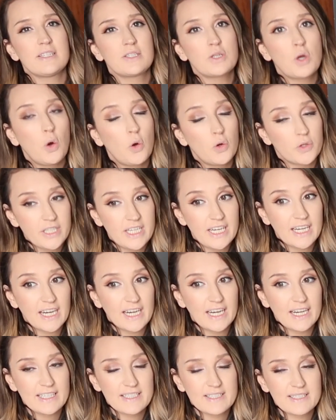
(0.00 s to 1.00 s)
is cold
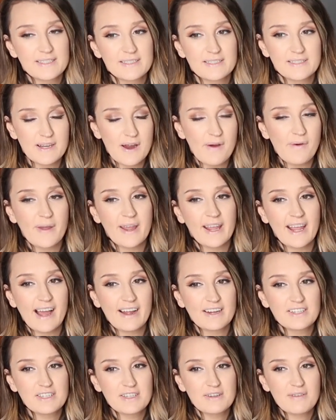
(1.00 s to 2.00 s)
here. It's snowing
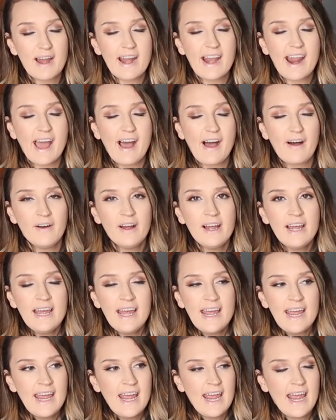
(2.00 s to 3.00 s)
actually right now,
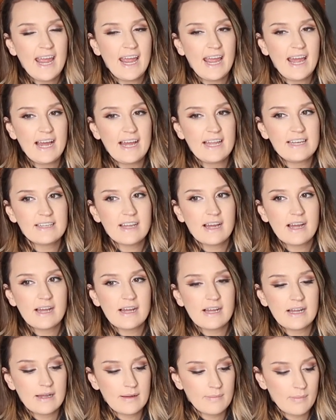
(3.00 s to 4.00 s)
and
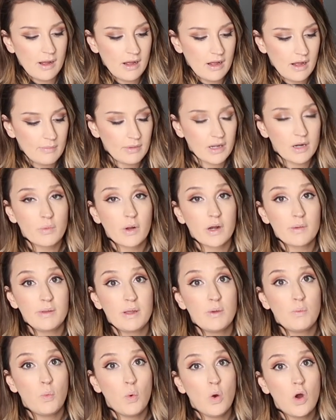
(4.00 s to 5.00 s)
I'm gonna wanna
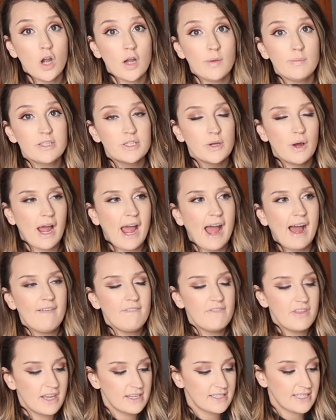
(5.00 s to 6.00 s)
be warm. So I
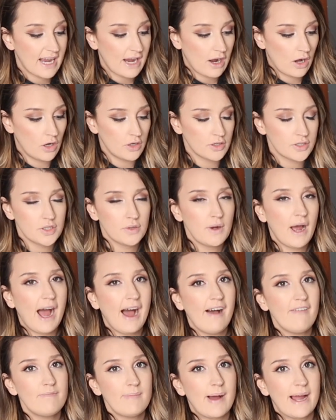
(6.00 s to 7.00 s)
have this. I also
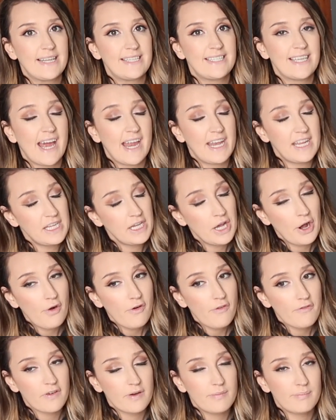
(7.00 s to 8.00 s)
have my teddy
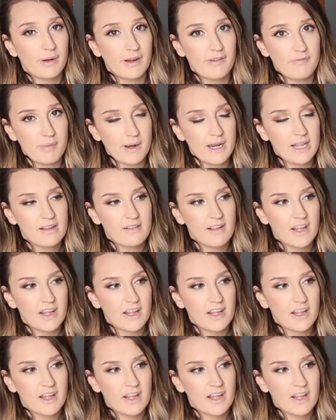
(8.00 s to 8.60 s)
coat from Buff Bunny